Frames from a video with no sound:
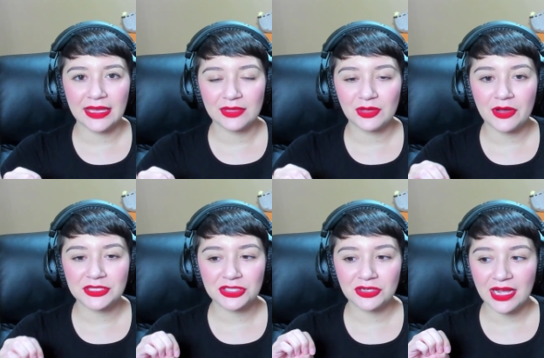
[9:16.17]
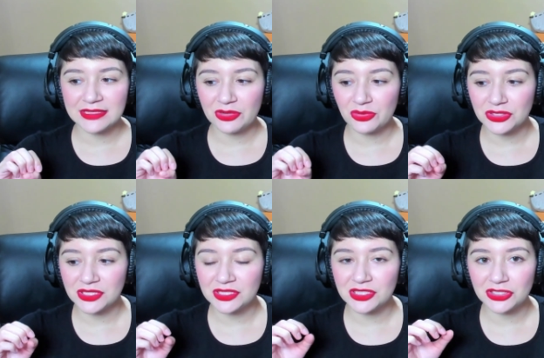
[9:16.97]
And Oscar Isaac
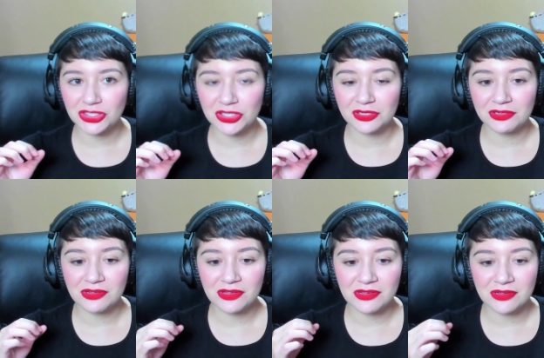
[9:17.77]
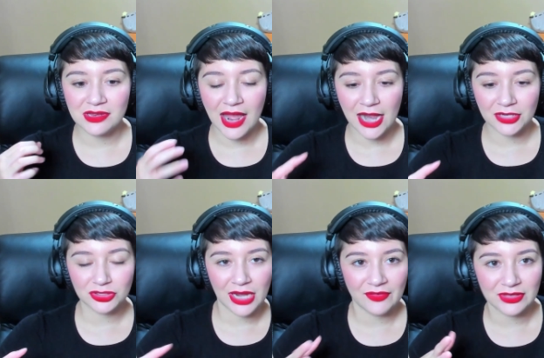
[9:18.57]
was such a good
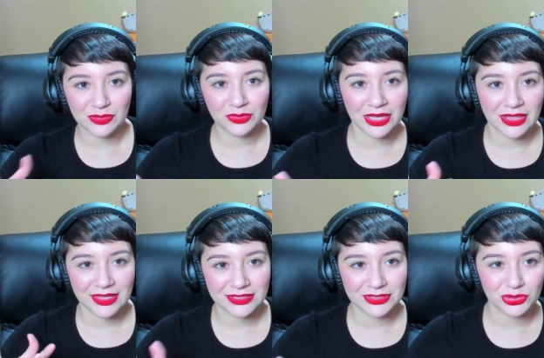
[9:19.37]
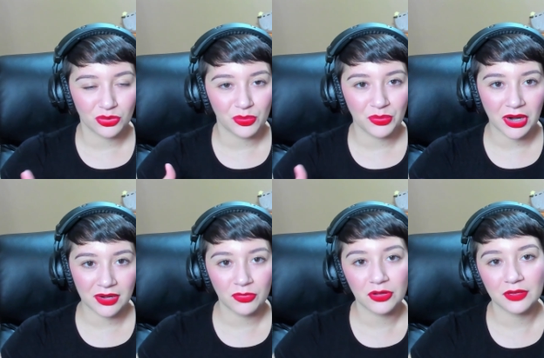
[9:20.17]
actor having to play the dual
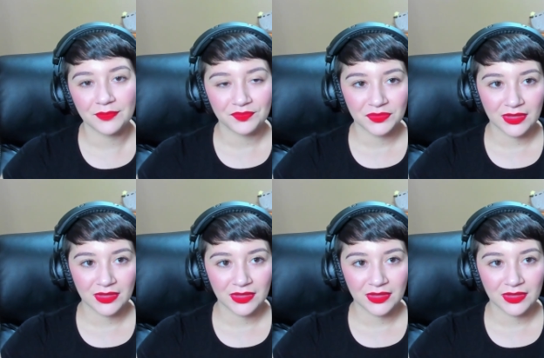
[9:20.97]
part, well,